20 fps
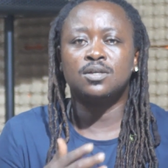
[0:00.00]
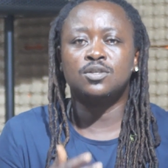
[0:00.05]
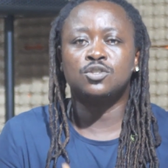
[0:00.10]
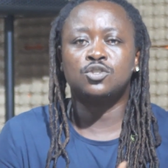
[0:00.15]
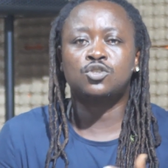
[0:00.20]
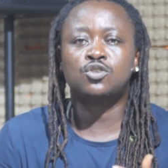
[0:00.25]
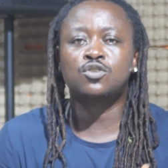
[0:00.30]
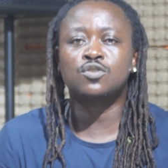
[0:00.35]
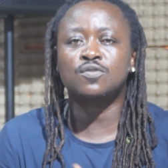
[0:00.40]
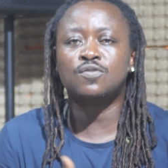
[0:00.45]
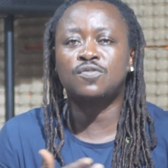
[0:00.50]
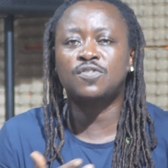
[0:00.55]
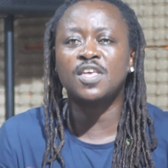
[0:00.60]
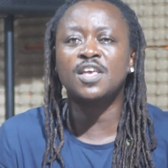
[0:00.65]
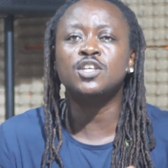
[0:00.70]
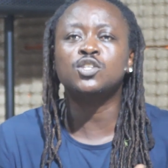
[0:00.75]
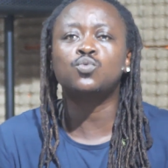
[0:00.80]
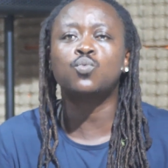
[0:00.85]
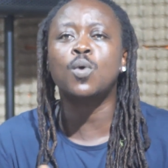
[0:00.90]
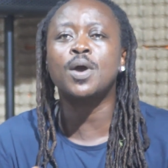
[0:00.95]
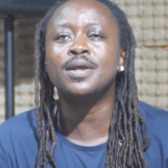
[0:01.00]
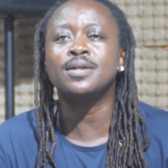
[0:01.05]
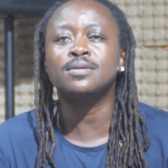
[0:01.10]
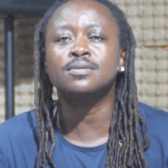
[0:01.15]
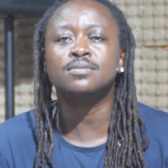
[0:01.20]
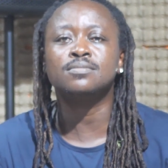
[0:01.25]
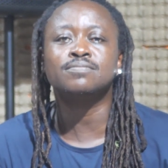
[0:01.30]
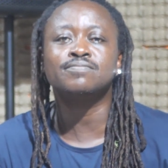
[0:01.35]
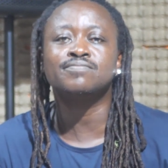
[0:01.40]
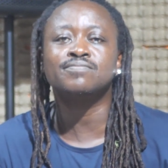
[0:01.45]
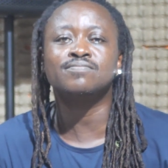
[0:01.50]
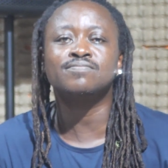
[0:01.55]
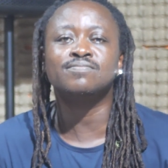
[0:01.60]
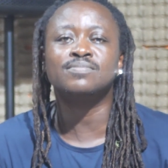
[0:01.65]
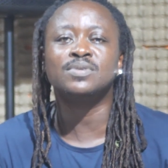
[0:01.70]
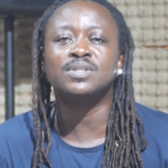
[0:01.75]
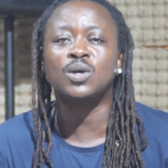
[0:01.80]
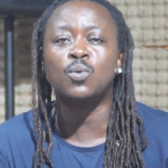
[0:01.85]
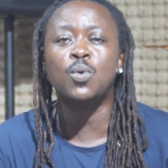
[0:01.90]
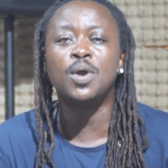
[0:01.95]
things went
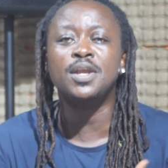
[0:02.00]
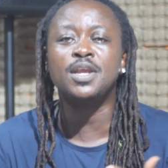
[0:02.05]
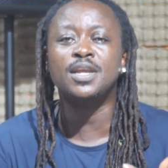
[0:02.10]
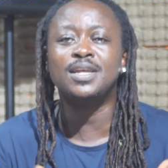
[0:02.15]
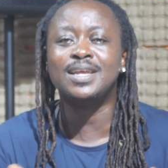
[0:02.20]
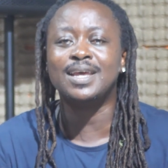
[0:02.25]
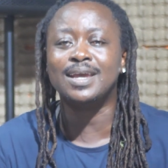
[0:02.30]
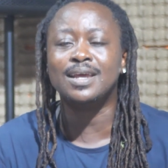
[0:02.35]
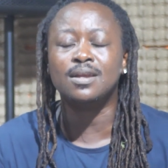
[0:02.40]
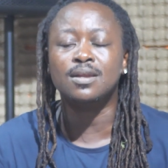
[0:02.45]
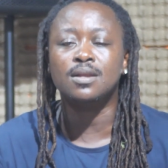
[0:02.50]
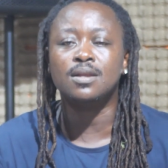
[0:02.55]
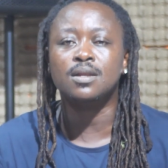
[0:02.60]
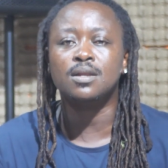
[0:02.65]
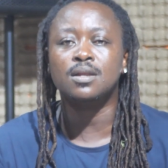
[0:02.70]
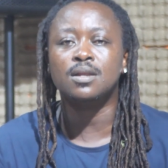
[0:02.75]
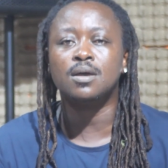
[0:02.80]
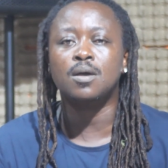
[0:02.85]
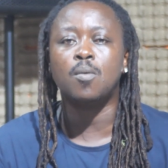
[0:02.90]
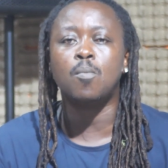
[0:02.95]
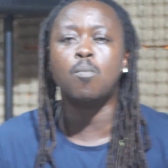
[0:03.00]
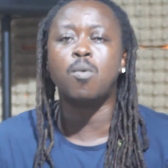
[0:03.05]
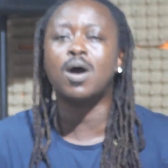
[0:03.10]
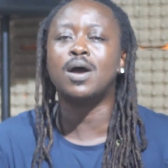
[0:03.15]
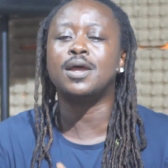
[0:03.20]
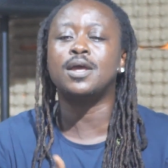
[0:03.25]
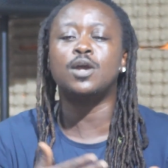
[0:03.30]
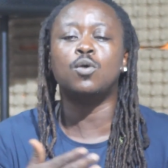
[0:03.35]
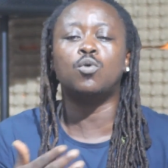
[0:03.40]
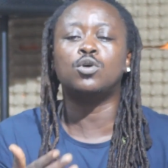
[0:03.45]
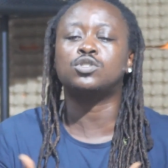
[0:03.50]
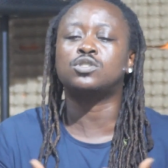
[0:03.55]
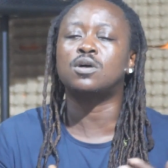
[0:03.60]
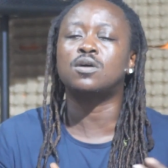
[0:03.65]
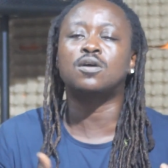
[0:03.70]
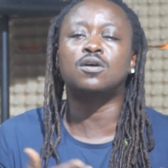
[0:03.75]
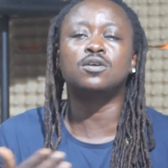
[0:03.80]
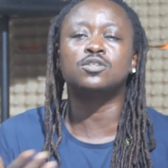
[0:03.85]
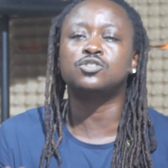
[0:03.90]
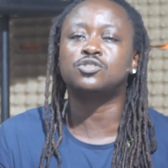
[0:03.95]
the way they did, but it was
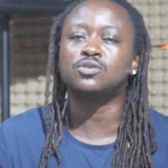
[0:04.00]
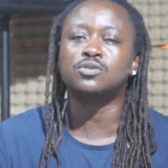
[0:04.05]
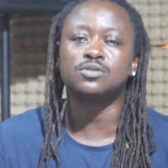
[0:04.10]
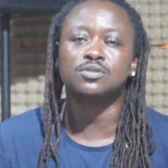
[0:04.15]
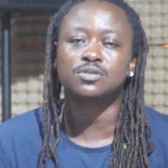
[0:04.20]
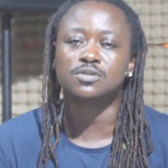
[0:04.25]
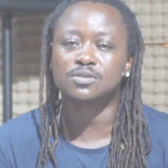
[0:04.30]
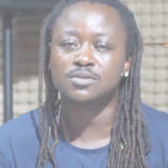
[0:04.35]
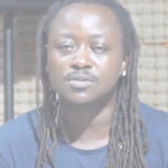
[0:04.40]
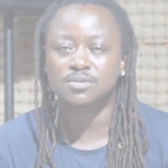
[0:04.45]
unconscious.